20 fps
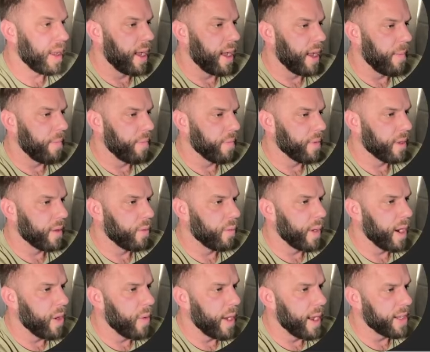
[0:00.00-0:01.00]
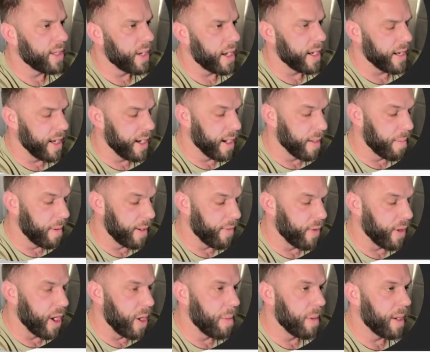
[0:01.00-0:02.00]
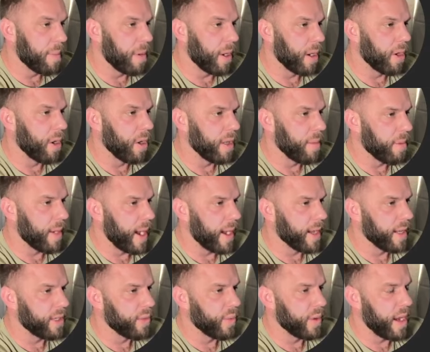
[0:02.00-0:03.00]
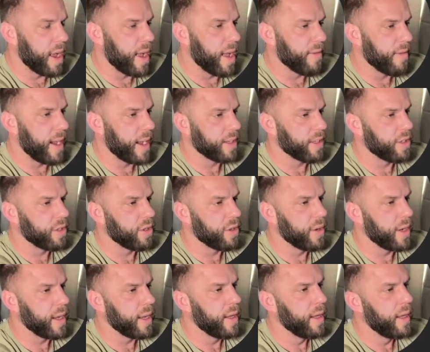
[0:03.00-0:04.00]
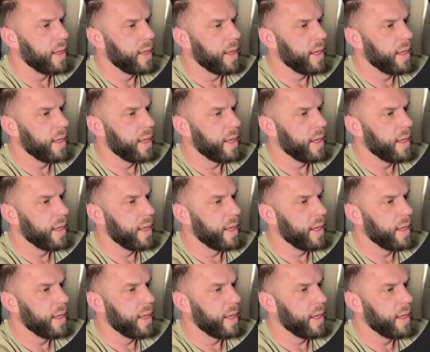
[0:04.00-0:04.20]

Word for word: um, Raleway is not in here, but if we open up our curly brackets, we now have access to it,